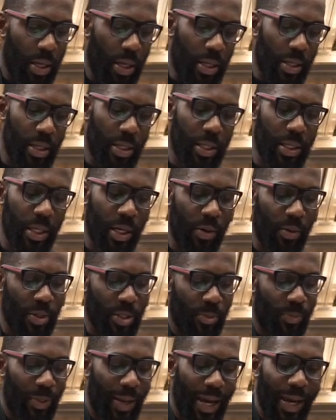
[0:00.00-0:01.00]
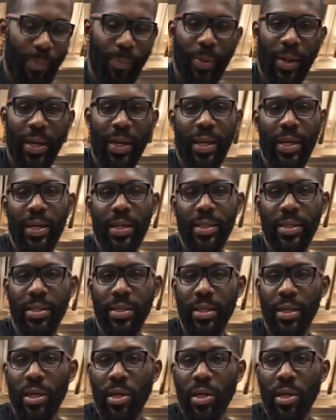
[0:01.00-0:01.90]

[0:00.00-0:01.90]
This here is black beans,